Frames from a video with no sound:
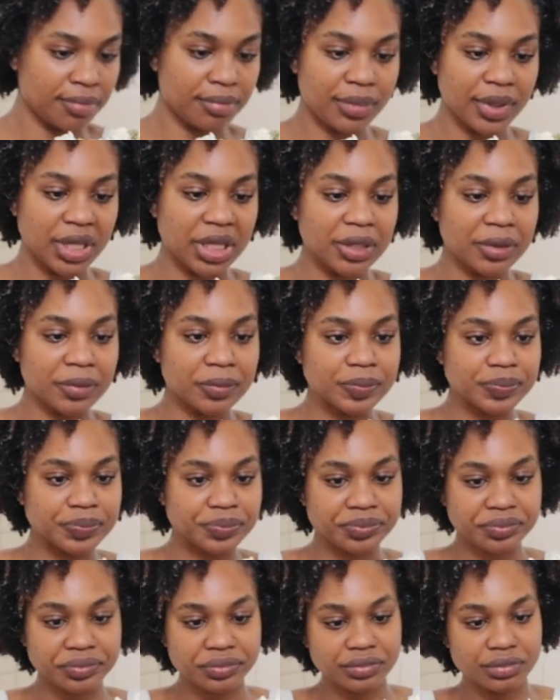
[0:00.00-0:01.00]
but
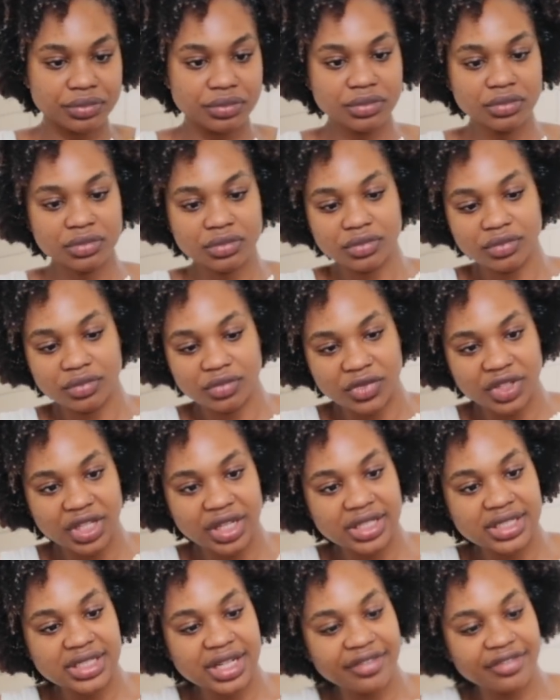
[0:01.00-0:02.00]

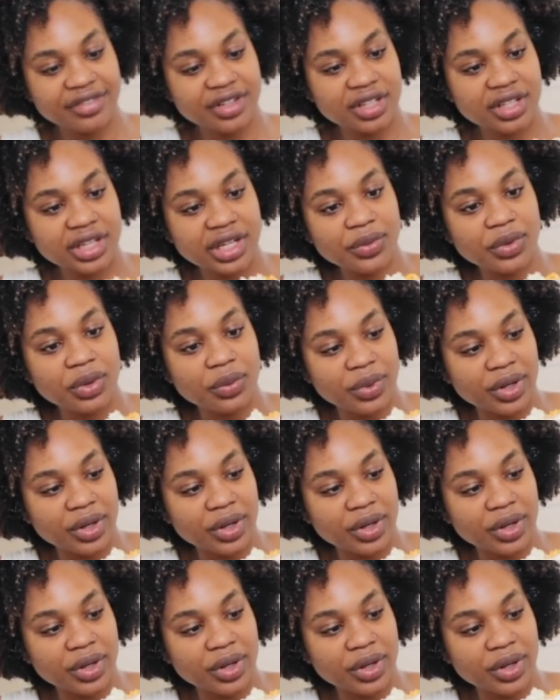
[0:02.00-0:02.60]
they definitely were